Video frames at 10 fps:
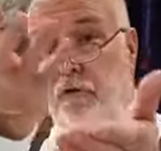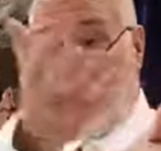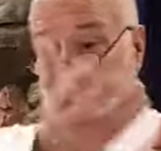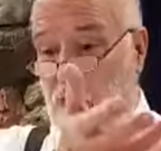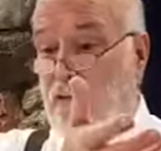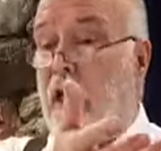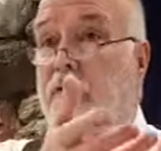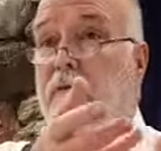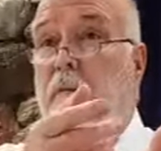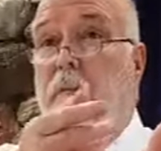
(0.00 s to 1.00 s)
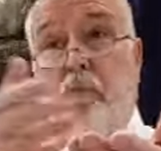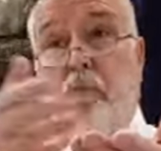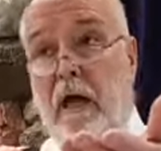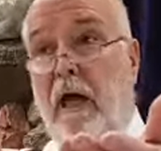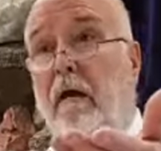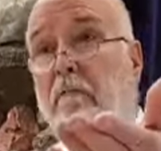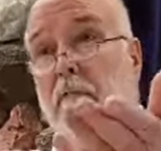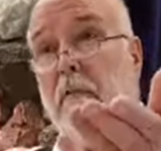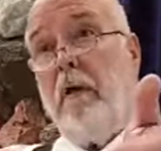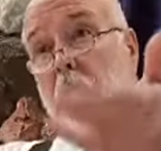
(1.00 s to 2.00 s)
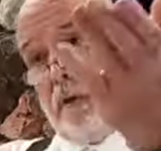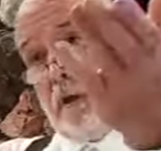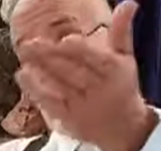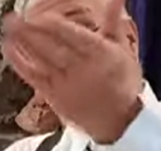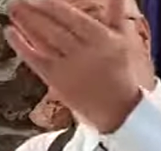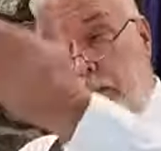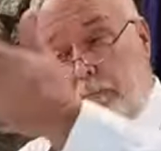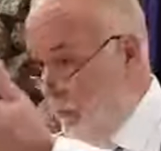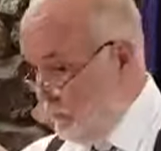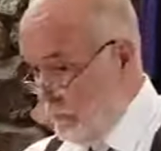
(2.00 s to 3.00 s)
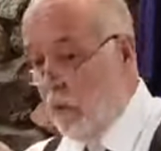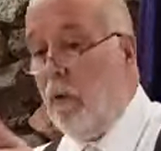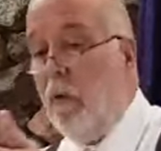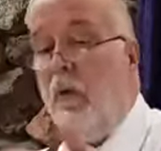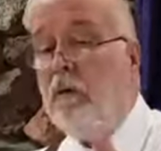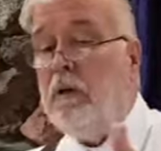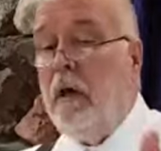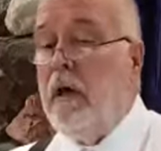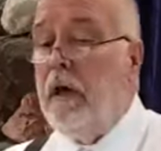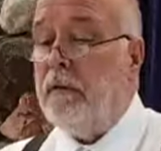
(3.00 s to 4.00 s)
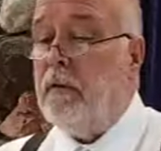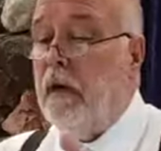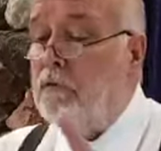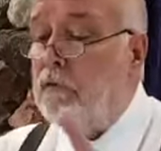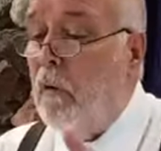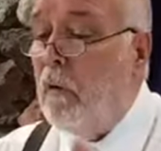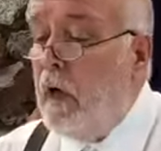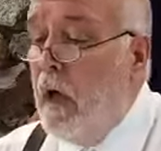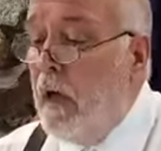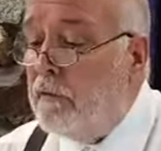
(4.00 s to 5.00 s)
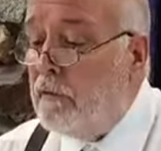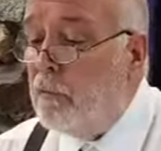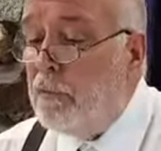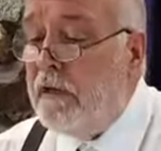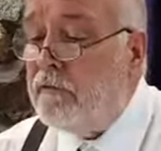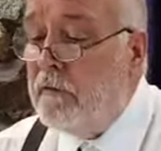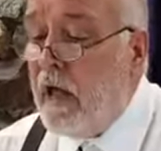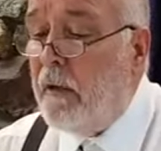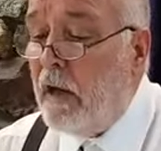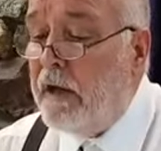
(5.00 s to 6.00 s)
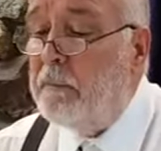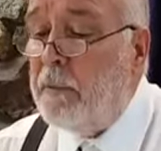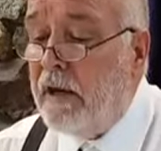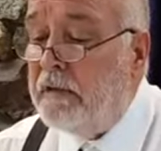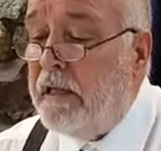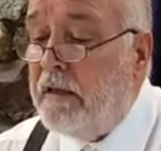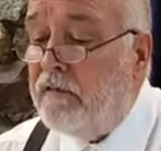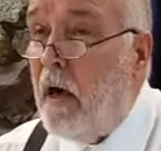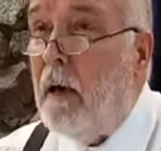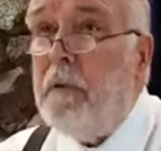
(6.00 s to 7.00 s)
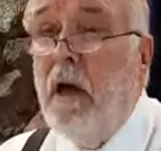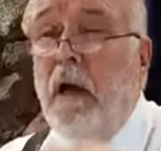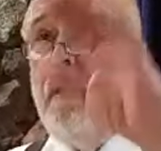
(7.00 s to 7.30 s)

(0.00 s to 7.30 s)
the New Testament. We have the Hebrew for the Old. And so the reason I wanted to bring this up,